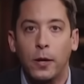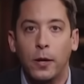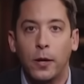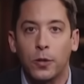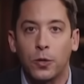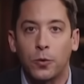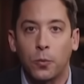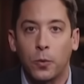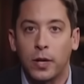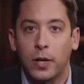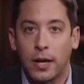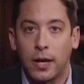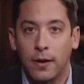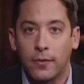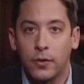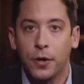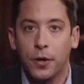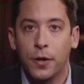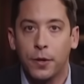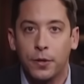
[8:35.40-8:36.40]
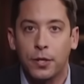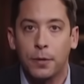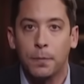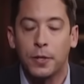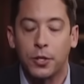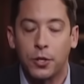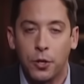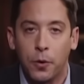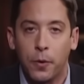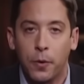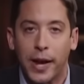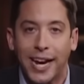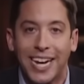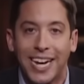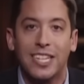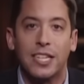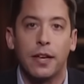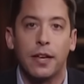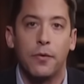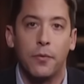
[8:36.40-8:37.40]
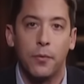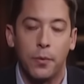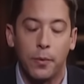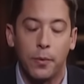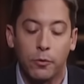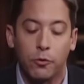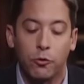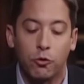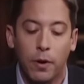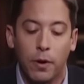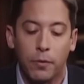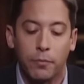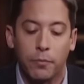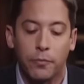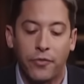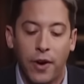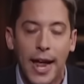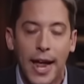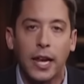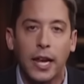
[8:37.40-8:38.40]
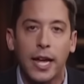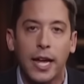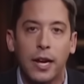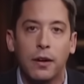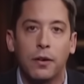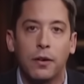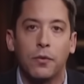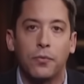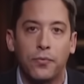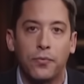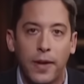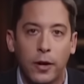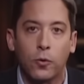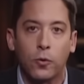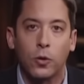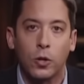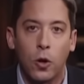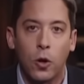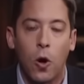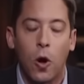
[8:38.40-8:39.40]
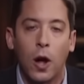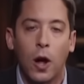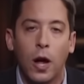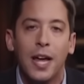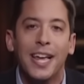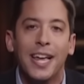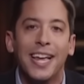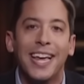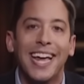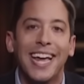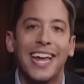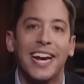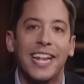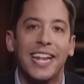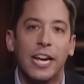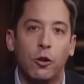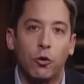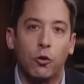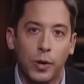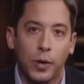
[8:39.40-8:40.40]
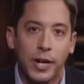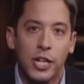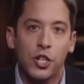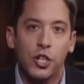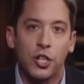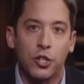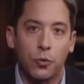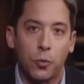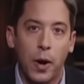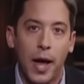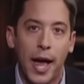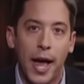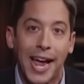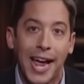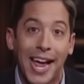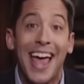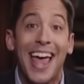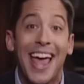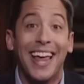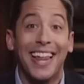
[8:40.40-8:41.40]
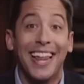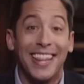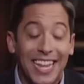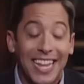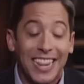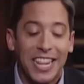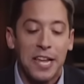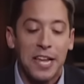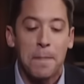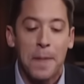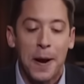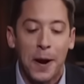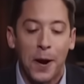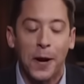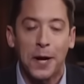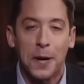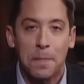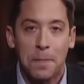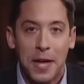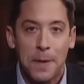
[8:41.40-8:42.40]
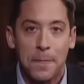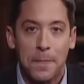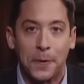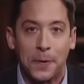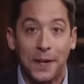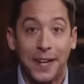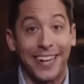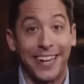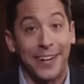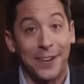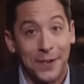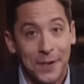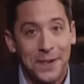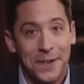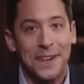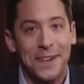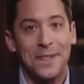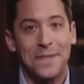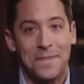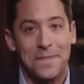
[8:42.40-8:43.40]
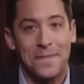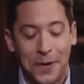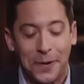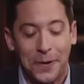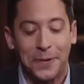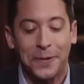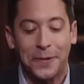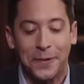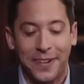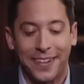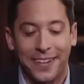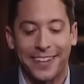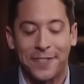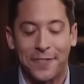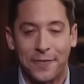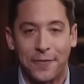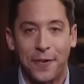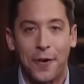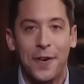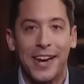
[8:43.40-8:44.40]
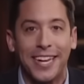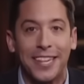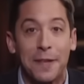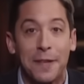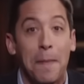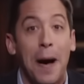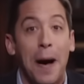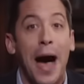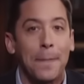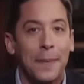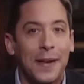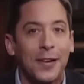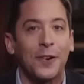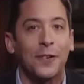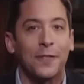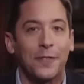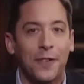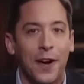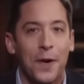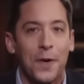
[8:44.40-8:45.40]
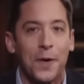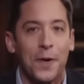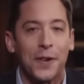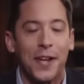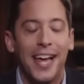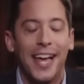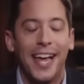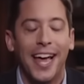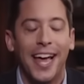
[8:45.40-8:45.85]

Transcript: Because what Governor Newsom is doing is violating federal law in an egregious way that the American people, including those voting in the popular vote,